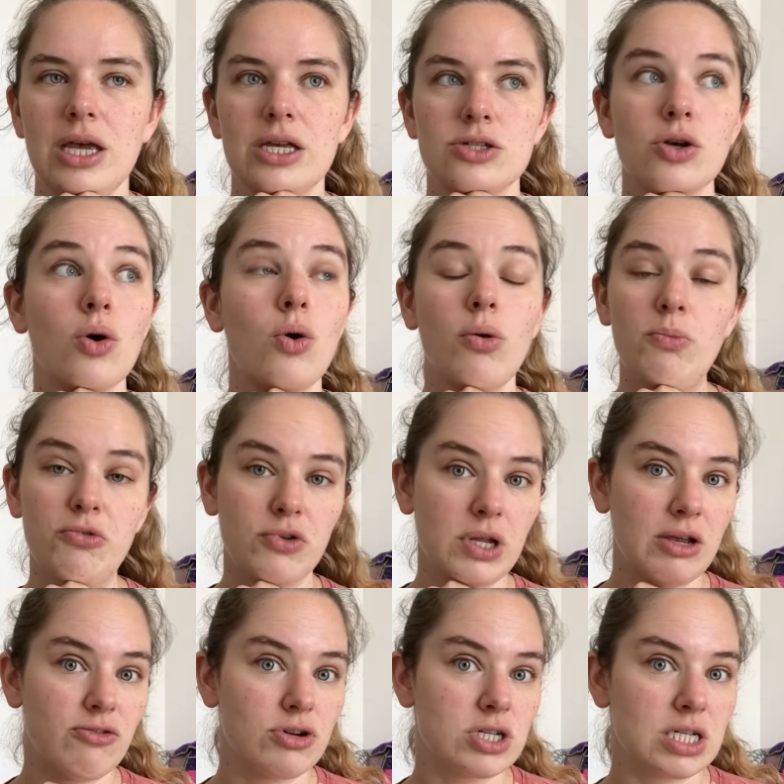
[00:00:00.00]
So hopefully
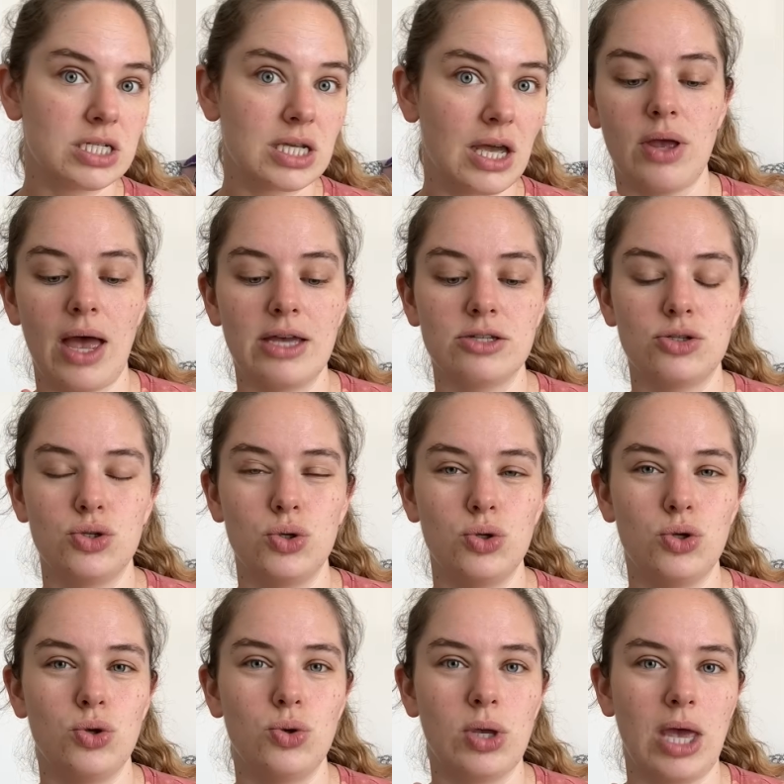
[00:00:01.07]
Francesca has 2
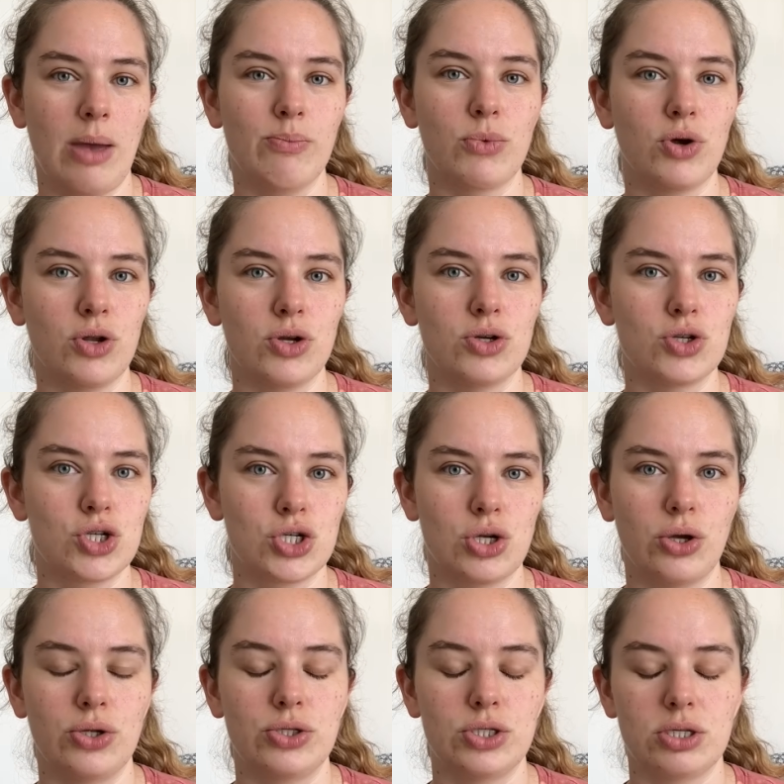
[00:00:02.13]
new camp color
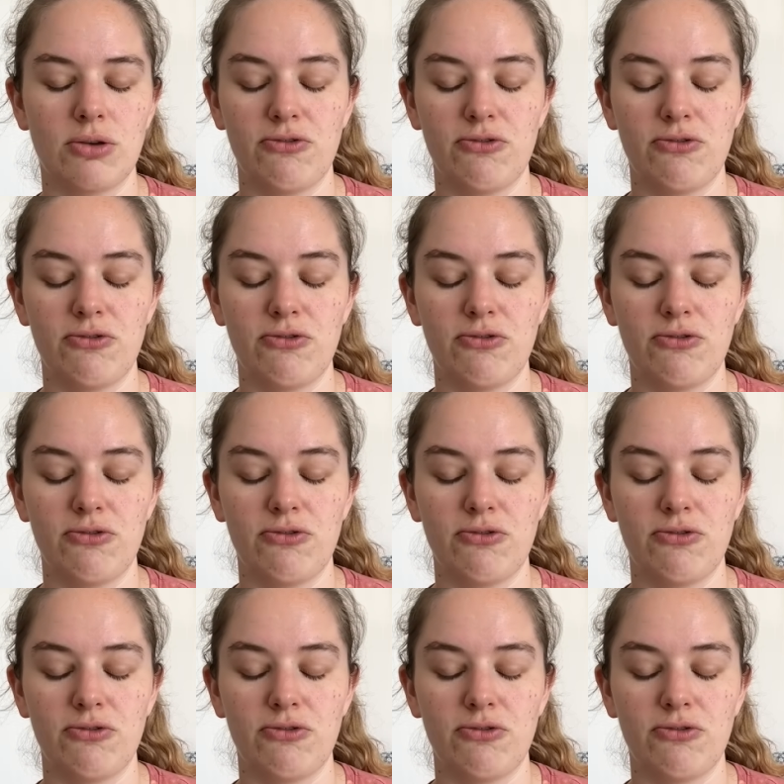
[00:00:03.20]
shirts